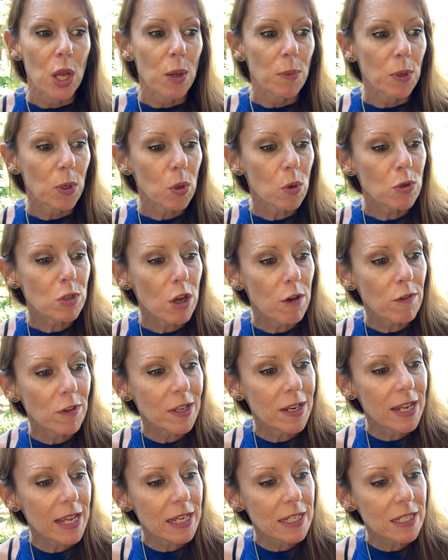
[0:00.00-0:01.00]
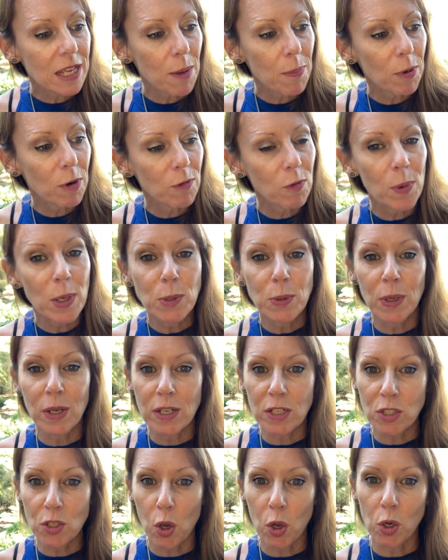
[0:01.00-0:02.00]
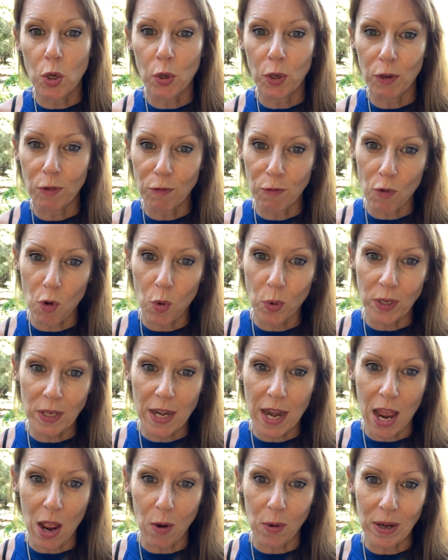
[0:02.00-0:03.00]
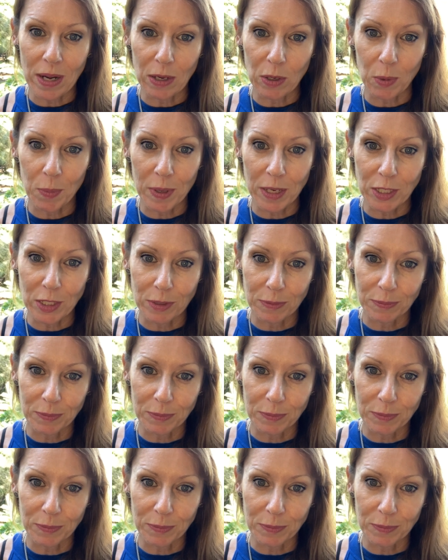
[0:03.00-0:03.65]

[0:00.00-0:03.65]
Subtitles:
because over the next couple of weeks we're going to start looking forward now a little bit.